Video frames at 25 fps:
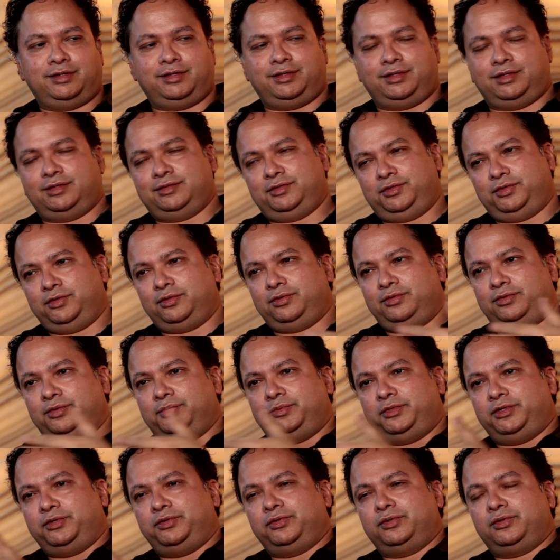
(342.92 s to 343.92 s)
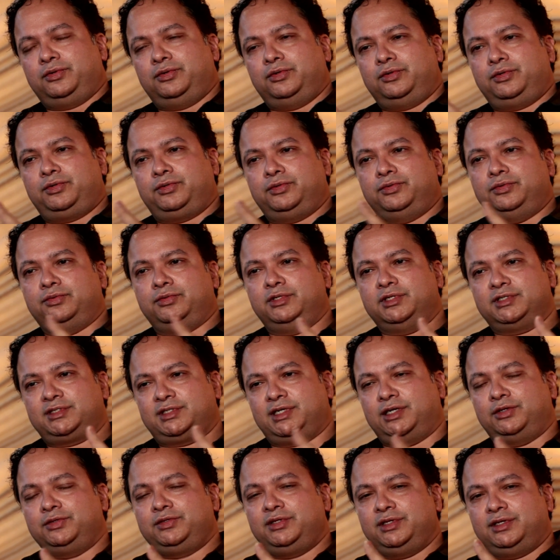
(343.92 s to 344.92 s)
Yeah, you'll go to the
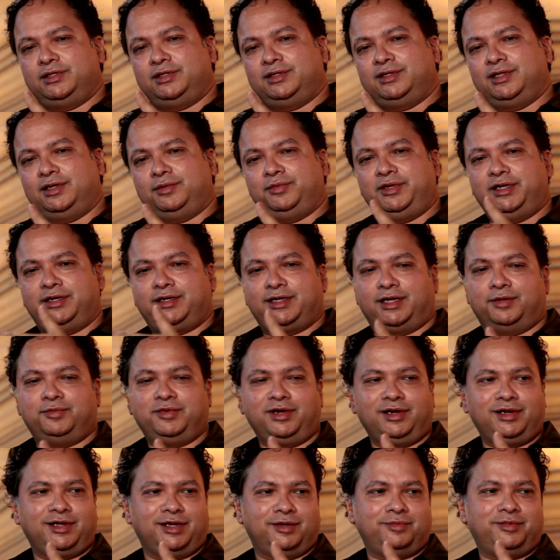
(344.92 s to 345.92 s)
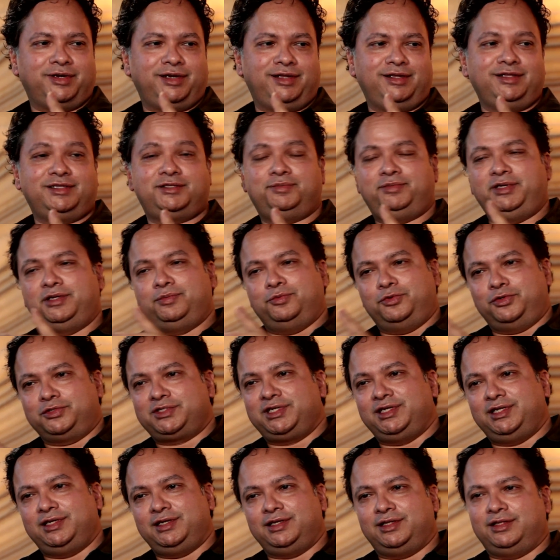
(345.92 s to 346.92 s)
south and there'll be a Tamil guy, but he'll speak
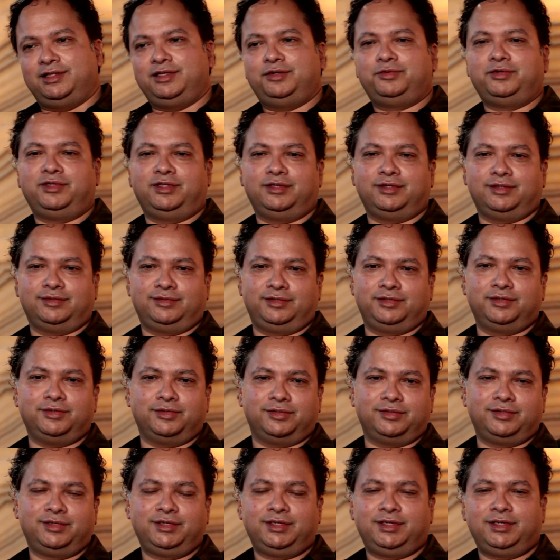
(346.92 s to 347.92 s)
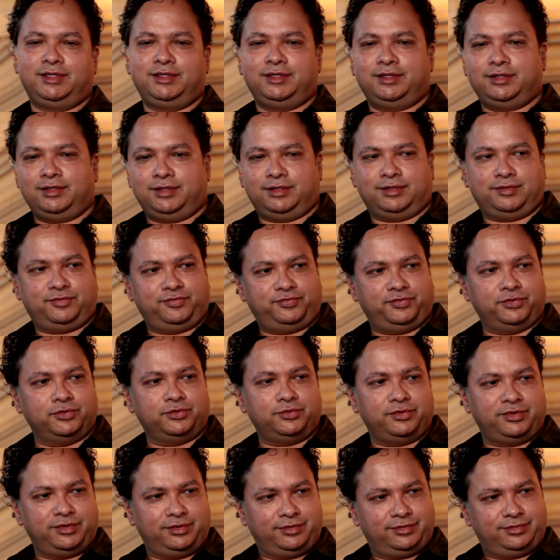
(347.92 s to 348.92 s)
mostly in Hindi with a
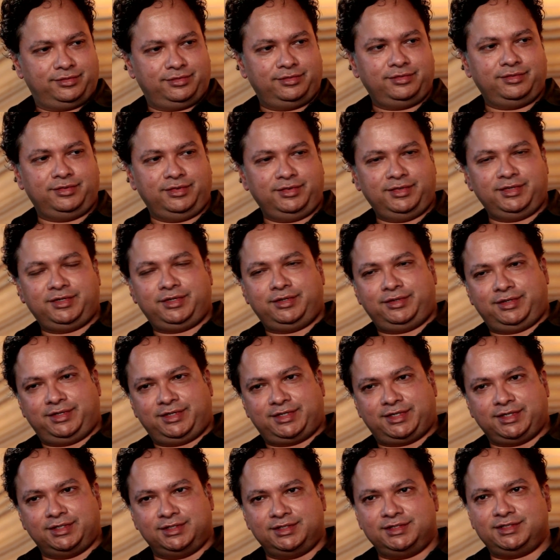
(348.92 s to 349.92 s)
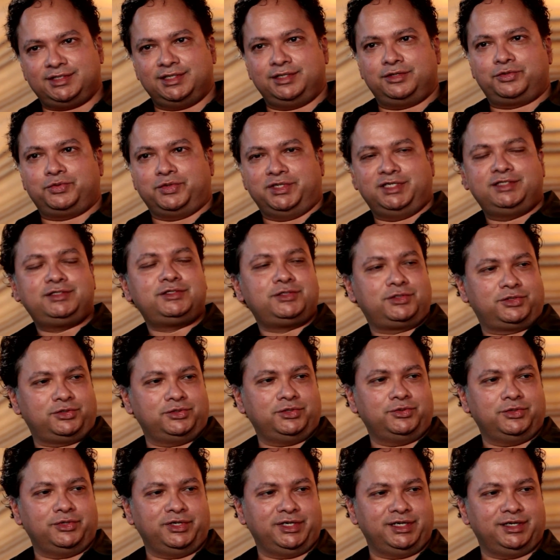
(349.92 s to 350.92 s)
few turns and twists
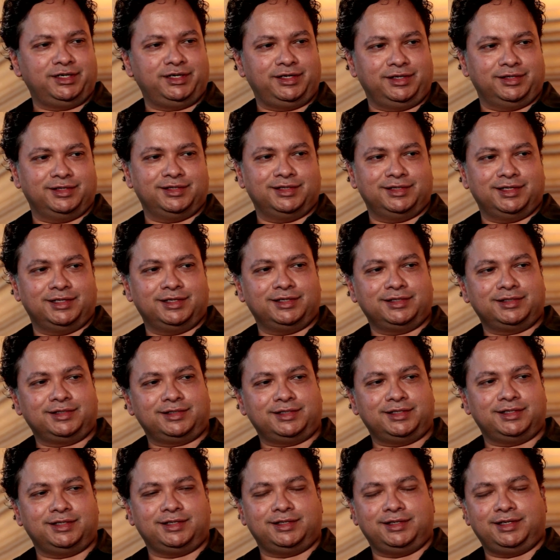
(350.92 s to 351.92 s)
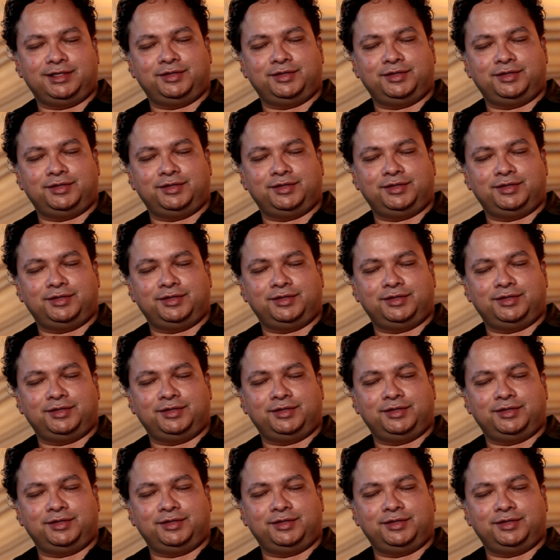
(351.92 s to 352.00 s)
thrown in here and there, right?